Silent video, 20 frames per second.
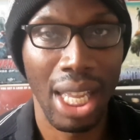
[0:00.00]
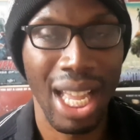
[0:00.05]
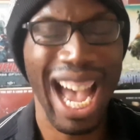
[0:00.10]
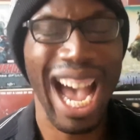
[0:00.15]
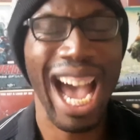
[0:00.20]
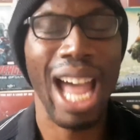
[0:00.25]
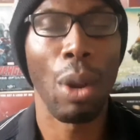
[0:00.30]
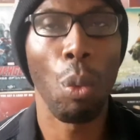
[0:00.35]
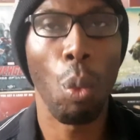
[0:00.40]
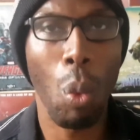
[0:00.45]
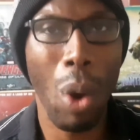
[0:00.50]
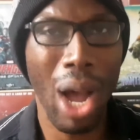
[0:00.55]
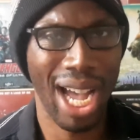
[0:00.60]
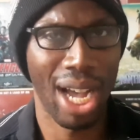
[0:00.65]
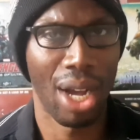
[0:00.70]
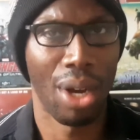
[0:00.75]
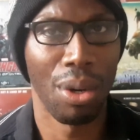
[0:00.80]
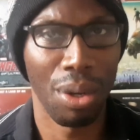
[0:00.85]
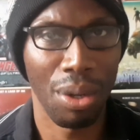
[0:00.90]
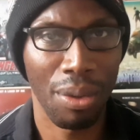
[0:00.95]
And
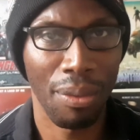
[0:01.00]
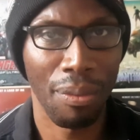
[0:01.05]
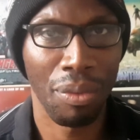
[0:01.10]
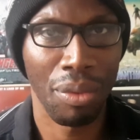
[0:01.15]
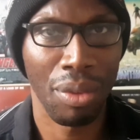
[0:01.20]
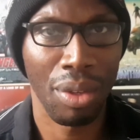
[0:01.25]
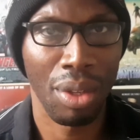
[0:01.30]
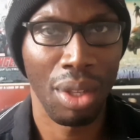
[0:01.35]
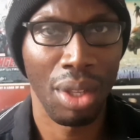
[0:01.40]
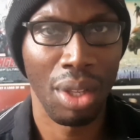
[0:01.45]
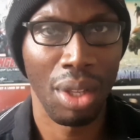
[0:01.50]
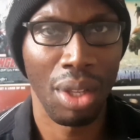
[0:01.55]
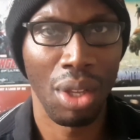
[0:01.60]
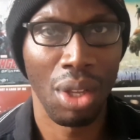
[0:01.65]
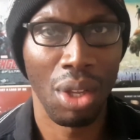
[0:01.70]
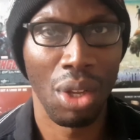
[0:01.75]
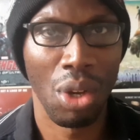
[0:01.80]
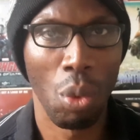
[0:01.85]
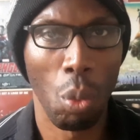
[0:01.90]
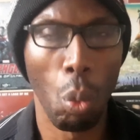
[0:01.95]
wow,
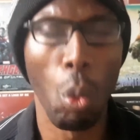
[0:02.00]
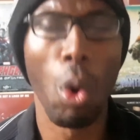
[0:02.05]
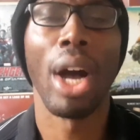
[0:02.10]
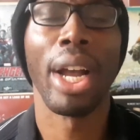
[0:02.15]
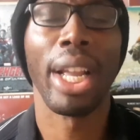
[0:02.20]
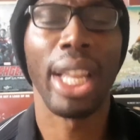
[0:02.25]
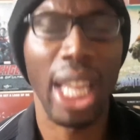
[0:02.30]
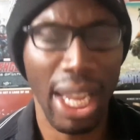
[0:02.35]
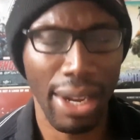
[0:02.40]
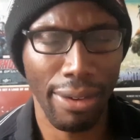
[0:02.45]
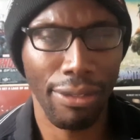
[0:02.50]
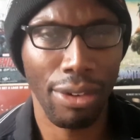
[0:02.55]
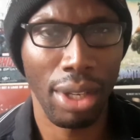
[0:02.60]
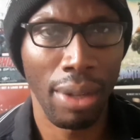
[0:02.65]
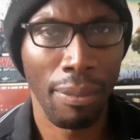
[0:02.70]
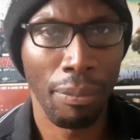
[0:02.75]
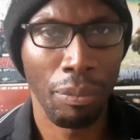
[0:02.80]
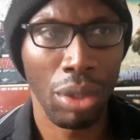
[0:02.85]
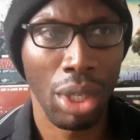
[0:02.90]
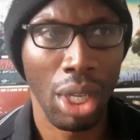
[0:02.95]
what a gift.
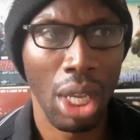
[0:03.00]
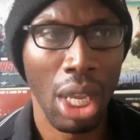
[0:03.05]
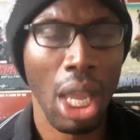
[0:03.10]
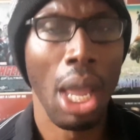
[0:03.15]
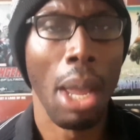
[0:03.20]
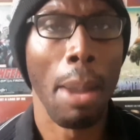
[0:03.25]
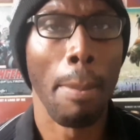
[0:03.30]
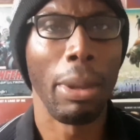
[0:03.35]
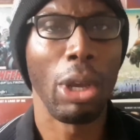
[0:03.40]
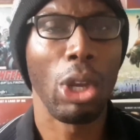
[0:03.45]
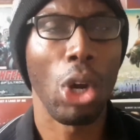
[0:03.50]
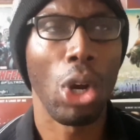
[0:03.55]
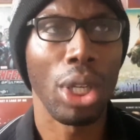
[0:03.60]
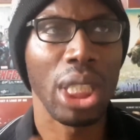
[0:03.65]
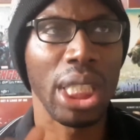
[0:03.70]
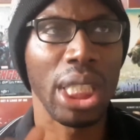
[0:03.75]
Because